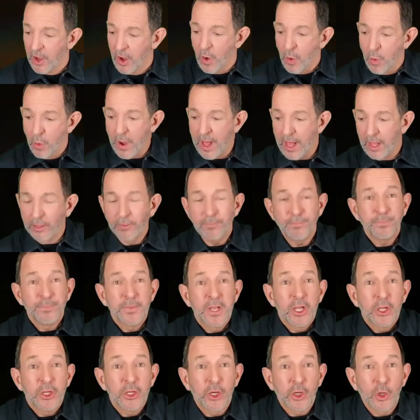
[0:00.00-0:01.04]
Well,
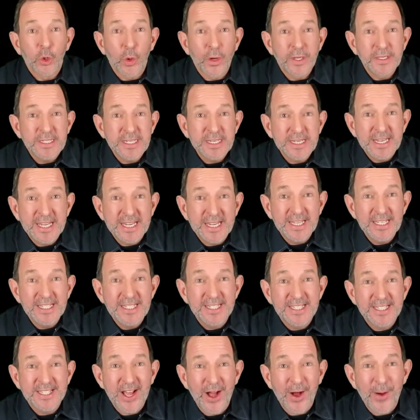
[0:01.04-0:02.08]
you're going to need
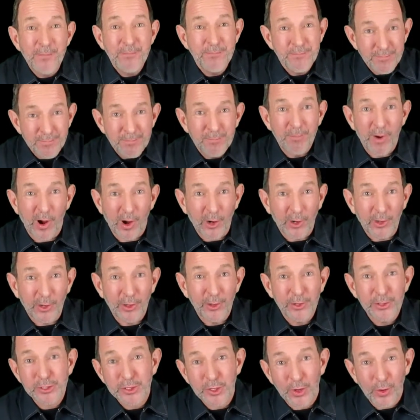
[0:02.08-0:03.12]
some
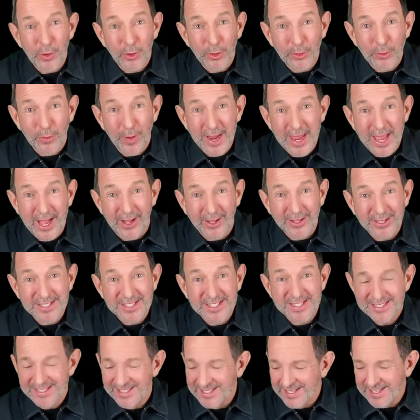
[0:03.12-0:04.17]
markers or
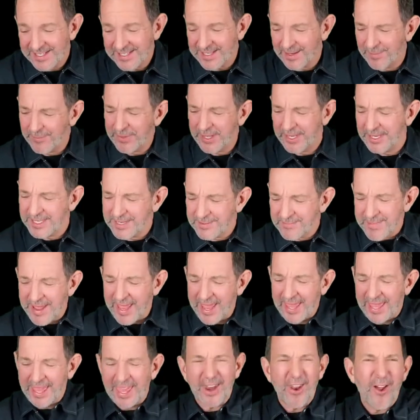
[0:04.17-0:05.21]
crayons. Something to
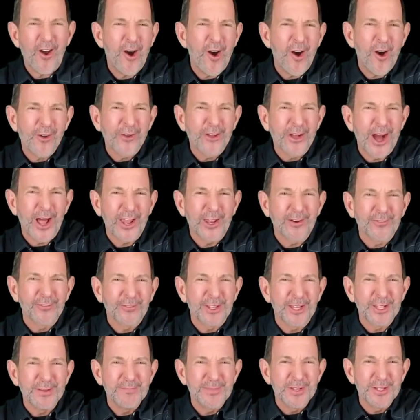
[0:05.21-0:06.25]
make it all colorful
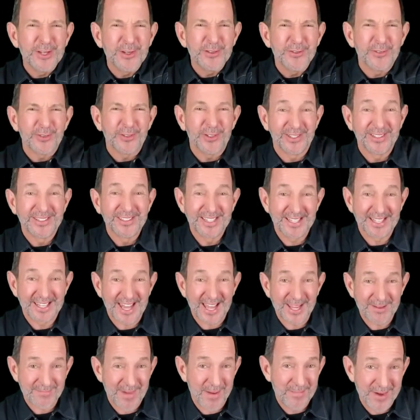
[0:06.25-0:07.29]
and beautiful. You
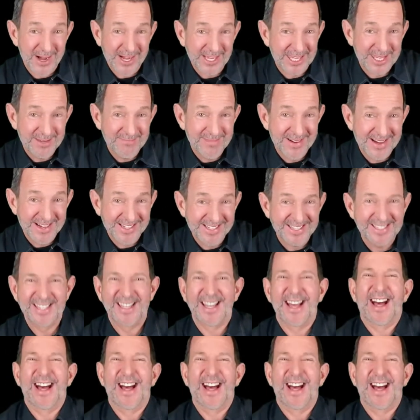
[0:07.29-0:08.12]
like my monkey mug?